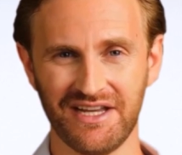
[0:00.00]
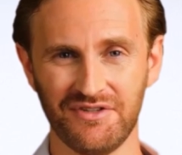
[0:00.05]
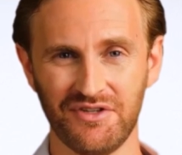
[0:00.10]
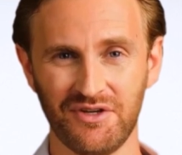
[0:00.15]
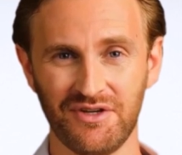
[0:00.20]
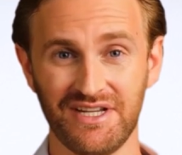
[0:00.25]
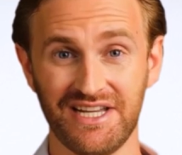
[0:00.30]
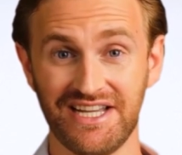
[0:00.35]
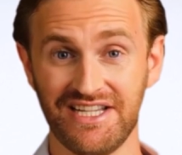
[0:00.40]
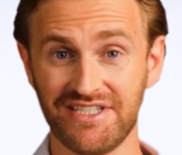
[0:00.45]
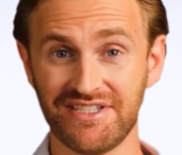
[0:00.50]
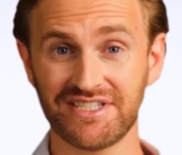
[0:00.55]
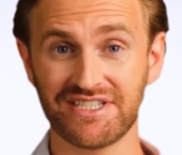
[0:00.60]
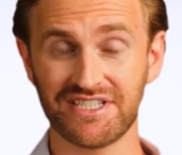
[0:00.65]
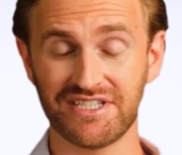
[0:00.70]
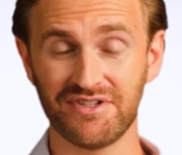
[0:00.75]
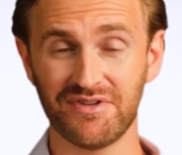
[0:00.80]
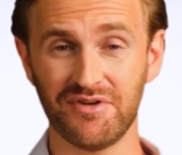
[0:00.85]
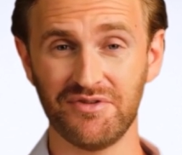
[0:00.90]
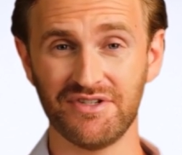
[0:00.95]
the link in the
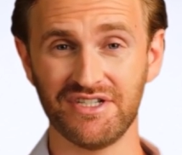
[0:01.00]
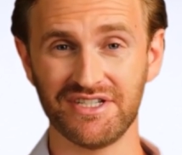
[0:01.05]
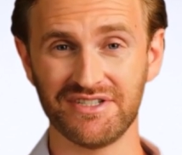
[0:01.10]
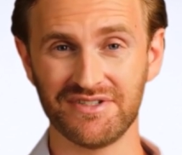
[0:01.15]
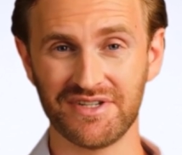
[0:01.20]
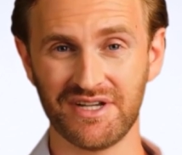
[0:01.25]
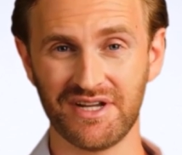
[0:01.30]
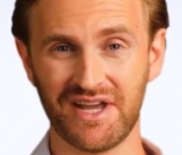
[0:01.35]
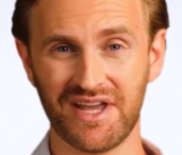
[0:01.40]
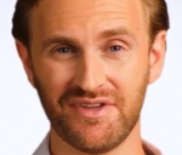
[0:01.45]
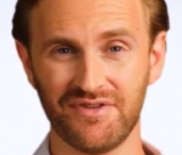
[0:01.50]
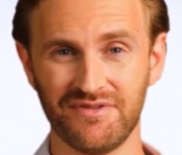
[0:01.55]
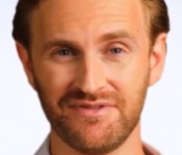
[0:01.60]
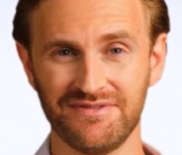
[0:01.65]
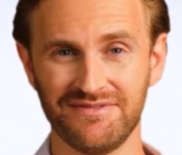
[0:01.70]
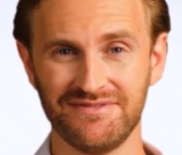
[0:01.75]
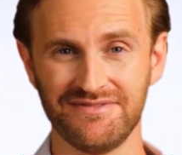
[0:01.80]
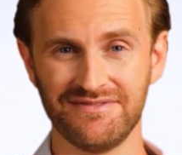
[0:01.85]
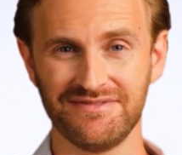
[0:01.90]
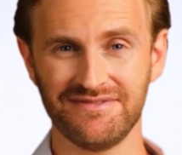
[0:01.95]
description below.
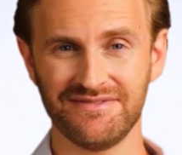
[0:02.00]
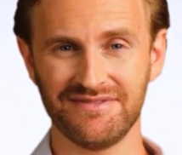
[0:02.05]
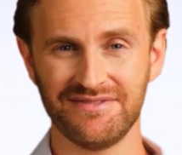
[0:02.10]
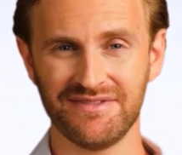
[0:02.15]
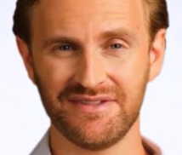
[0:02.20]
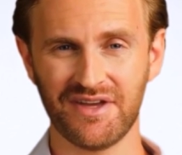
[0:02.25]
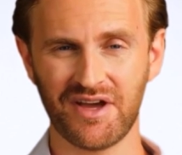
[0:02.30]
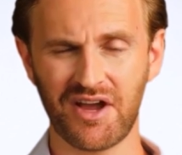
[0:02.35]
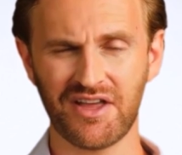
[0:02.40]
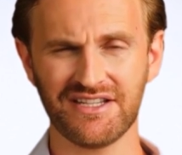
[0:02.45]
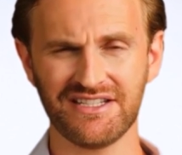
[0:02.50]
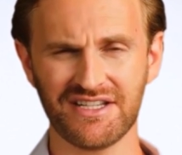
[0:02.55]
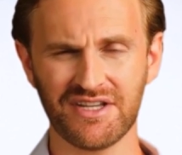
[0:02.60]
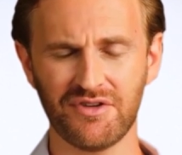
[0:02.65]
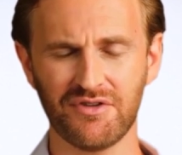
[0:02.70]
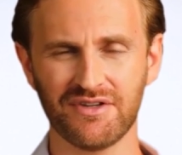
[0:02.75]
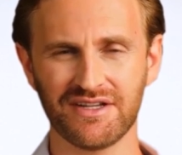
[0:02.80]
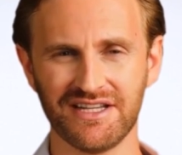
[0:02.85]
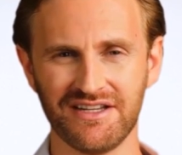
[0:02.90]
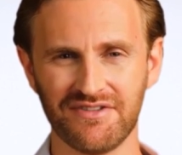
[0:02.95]

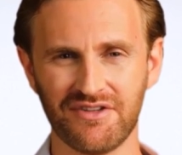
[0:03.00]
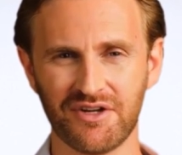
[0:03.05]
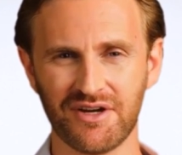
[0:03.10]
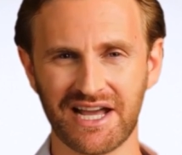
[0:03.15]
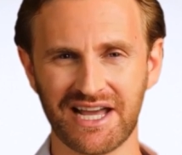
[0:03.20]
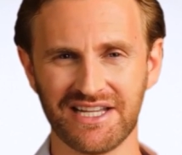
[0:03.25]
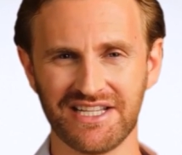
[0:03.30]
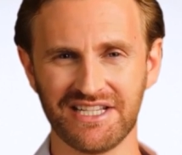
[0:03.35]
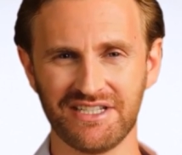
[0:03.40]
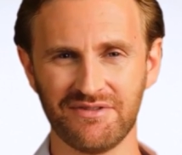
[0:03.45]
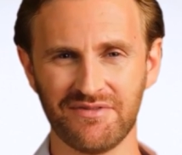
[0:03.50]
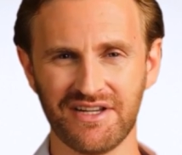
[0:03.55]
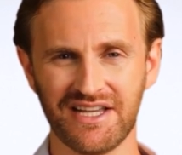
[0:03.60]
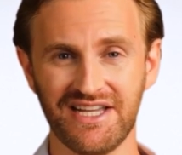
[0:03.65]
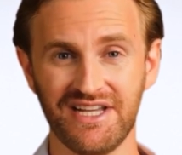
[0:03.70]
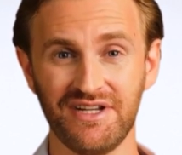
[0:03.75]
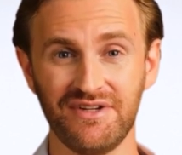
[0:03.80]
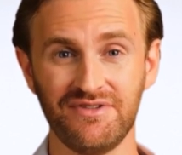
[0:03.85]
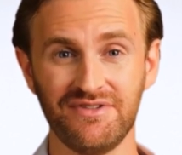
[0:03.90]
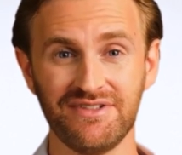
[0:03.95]
Also, if you like this
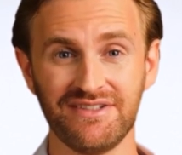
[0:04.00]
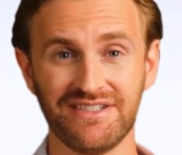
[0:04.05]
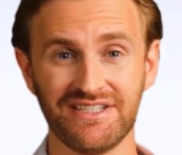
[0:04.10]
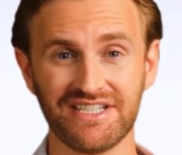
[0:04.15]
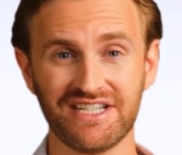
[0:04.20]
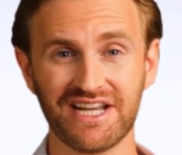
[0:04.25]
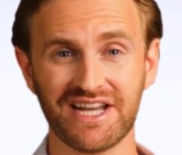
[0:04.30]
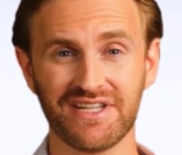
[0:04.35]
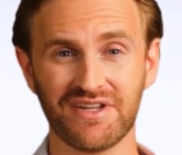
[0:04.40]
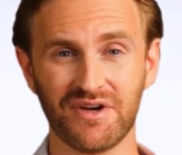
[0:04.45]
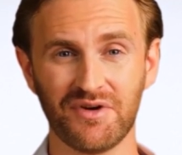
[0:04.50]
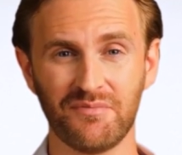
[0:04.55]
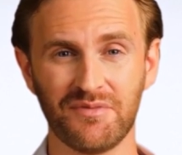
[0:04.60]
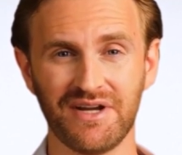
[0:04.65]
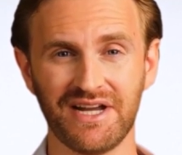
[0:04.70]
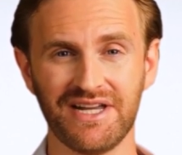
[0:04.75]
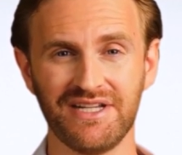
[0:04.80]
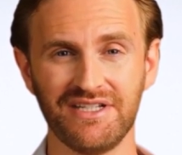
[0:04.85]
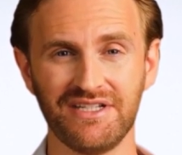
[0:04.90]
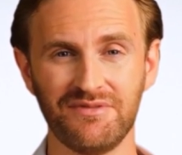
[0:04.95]
video, check our
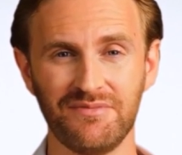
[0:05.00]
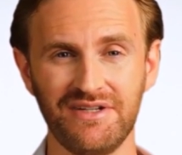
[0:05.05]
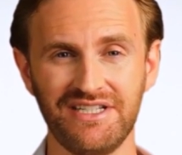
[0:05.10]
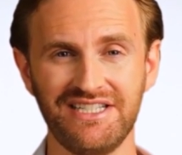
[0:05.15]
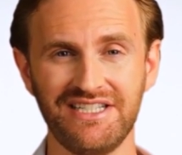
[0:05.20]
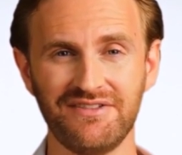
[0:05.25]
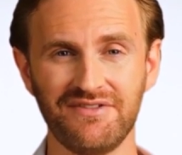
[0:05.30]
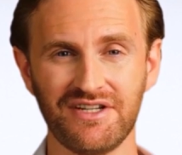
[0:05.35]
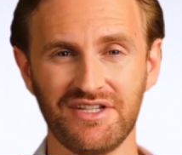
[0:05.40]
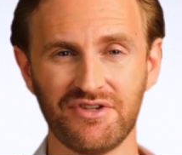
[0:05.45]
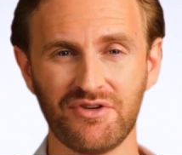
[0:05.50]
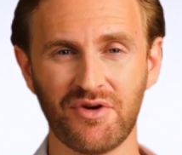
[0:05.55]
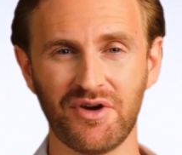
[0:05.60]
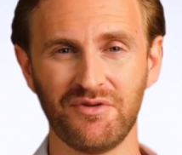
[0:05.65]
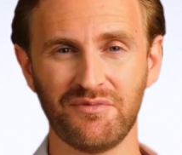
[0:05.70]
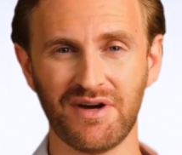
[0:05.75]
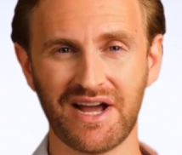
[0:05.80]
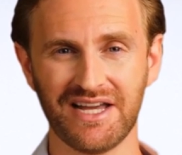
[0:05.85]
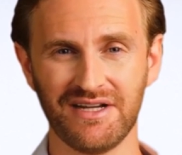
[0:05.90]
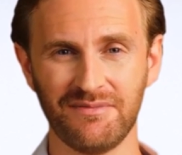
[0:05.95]
playlist specific to
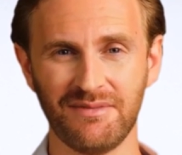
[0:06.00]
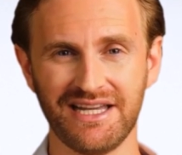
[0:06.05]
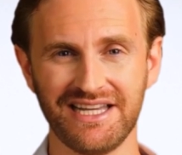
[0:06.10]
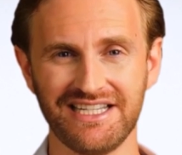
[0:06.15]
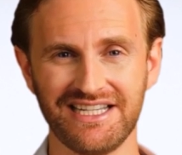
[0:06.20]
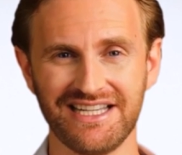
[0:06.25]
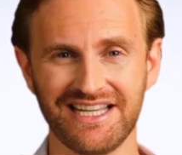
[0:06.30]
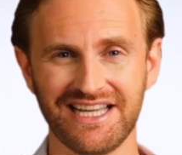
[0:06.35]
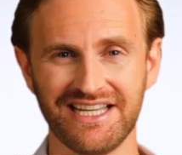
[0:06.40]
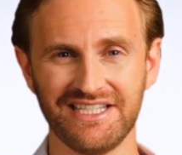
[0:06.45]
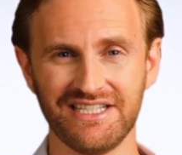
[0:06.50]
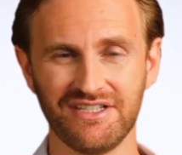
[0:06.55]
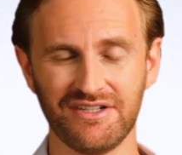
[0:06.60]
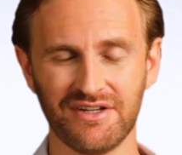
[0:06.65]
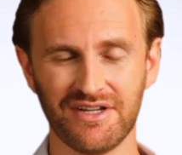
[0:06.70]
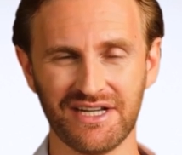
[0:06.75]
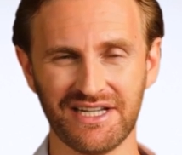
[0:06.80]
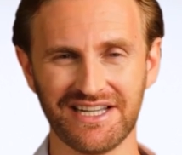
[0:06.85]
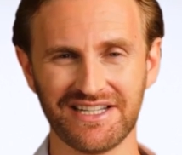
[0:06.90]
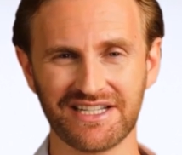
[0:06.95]
our recommended
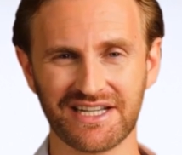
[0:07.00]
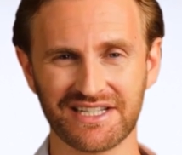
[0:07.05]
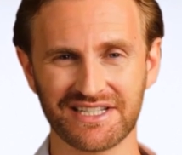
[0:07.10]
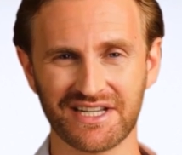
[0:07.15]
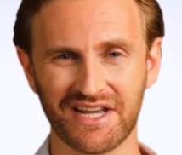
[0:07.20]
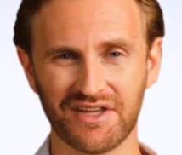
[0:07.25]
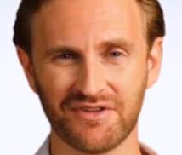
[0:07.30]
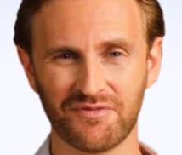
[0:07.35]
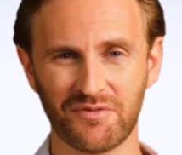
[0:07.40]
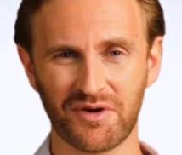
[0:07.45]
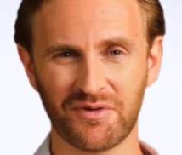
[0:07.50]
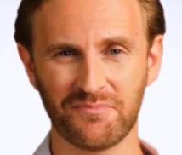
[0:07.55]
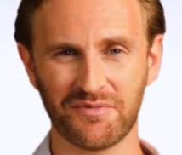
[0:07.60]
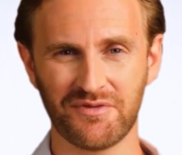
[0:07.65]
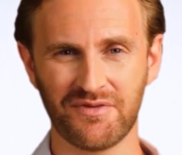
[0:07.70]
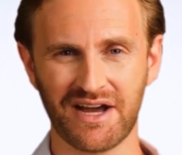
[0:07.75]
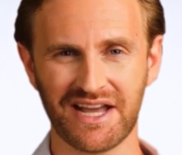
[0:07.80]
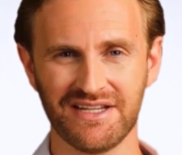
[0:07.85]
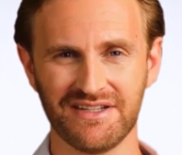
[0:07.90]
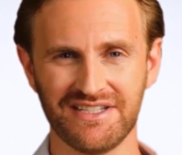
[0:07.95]
industry-leading software
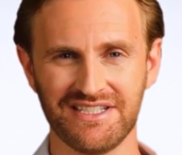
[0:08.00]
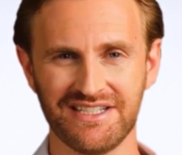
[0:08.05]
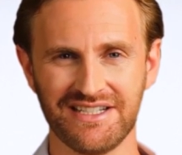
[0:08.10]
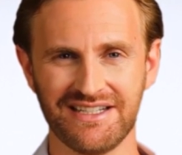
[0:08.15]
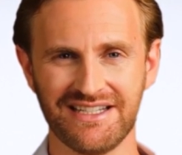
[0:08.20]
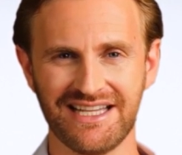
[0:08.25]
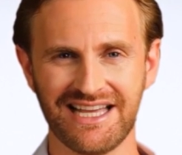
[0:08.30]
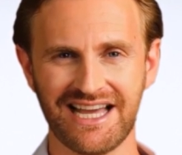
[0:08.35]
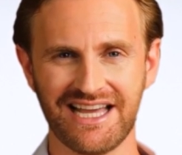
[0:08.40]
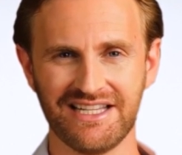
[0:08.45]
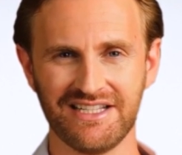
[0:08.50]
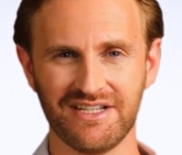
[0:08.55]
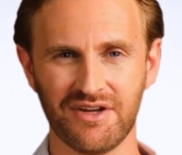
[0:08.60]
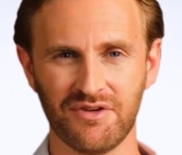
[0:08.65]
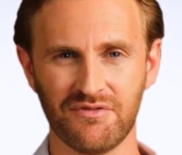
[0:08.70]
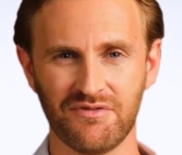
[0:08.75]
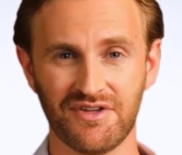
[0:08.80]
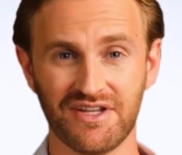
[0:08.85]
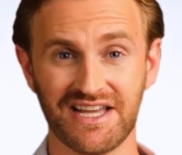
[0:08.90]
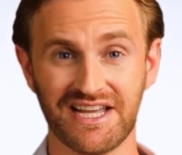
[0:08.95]
providers, and
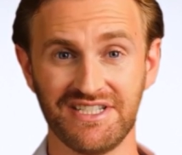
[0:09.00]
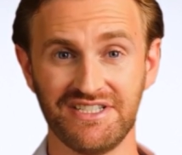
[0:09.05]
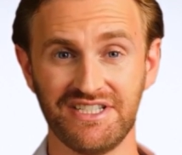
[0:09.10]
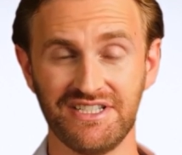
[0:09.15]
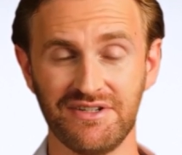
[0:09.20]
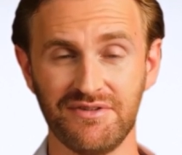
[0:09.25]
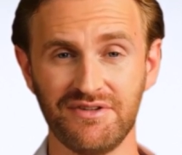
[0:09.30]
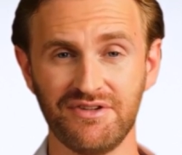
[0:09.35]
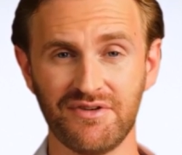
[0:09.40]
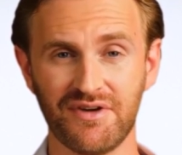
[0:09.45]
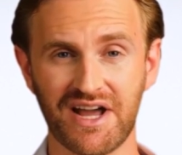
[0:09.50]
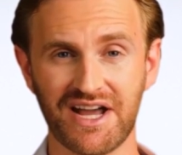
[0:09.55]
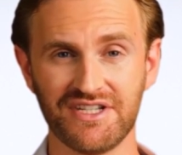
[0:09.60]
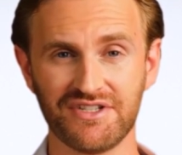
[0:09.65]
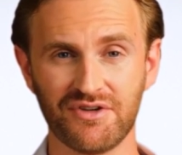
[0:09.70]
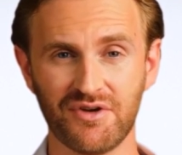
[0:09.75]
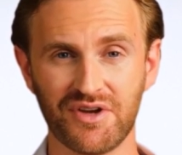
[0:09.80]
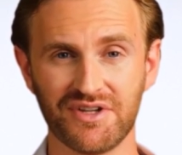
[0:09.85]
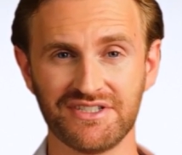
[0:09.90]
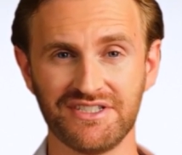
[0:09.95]
don't forget to subscribe
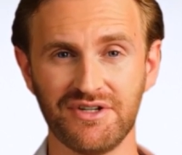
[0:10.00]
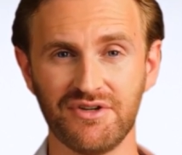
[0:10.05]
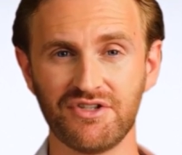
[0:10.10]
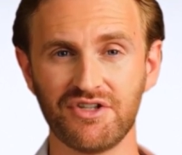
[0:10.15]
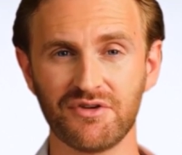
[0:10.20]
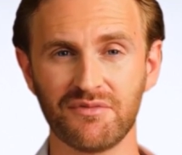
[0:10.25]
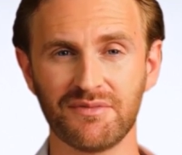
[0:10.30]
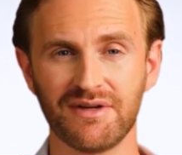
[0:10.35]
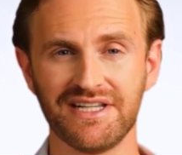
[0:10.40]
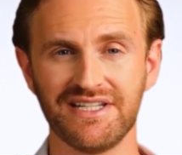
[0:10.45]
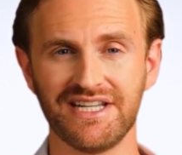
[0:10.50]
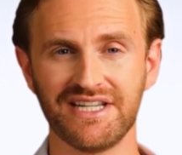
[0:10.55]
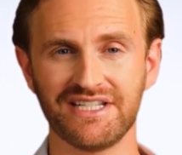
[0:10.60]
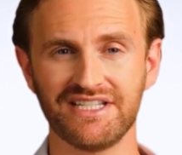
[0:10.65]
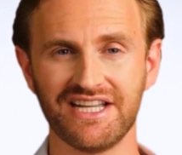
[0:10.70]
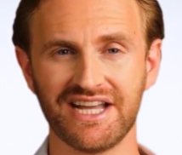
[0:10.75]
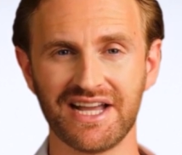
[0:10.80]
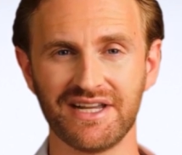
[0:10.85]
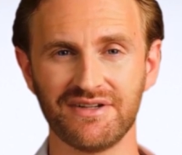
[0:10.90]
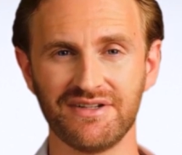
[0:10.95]
to our social media
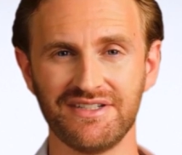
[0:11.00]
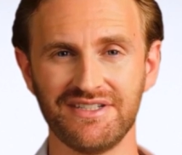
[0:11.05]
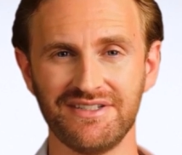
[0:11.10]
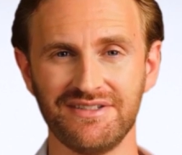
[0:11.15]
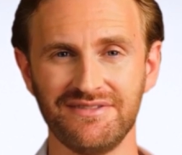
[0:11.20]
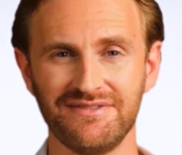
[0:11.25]
channels